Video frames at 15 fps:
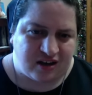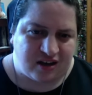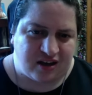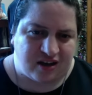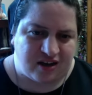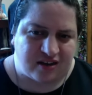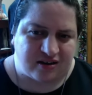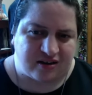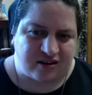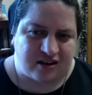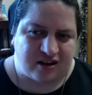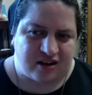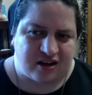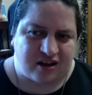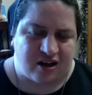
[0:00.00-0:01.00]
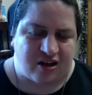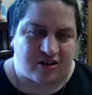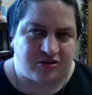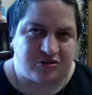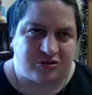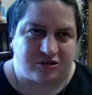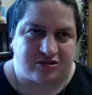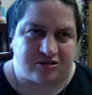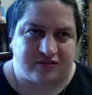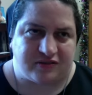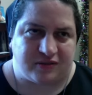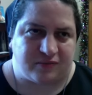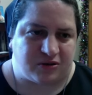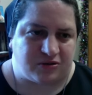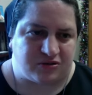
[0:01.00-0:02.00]
and all sorts of
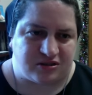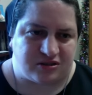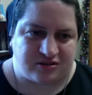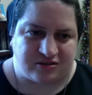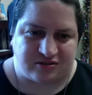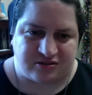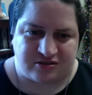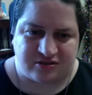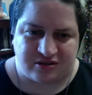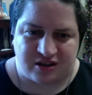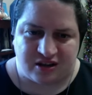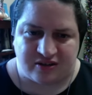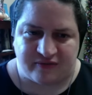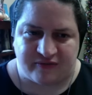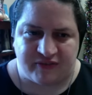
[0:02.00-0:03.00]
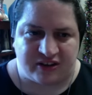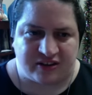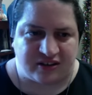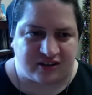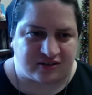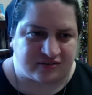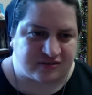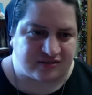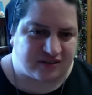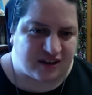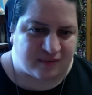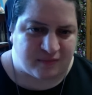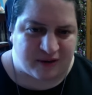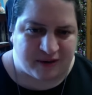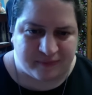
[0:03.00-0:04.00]
emotions and feelings
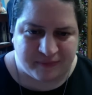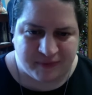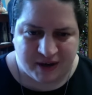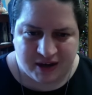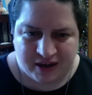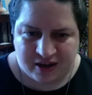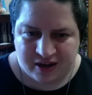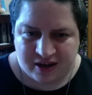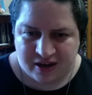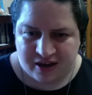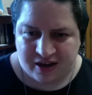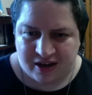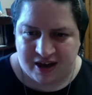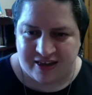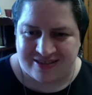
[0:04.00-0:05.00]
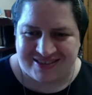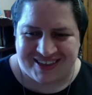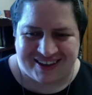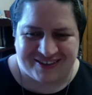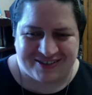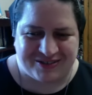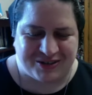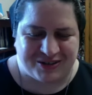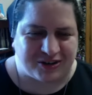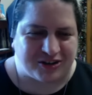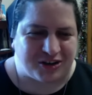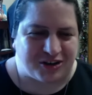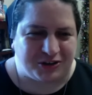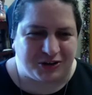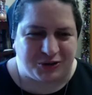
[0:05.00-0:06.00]
come up, and those are
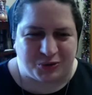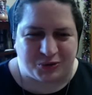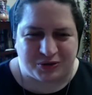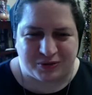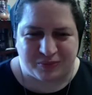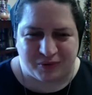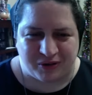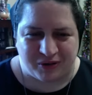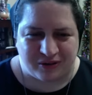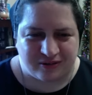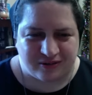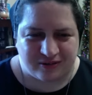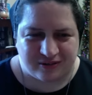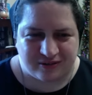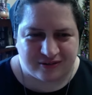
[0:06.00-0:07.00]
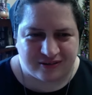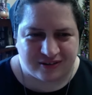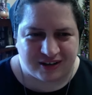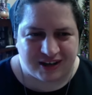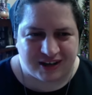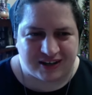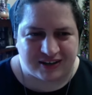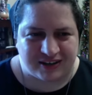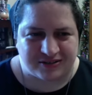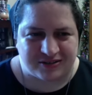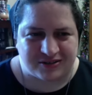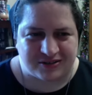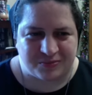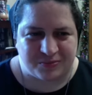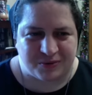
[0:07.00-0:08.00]
all normal, and it's
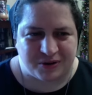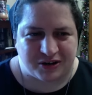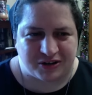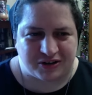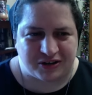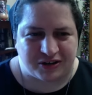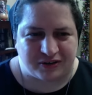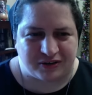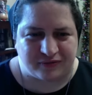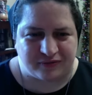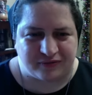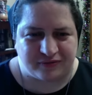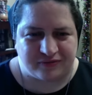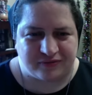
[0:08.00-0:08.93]
just part of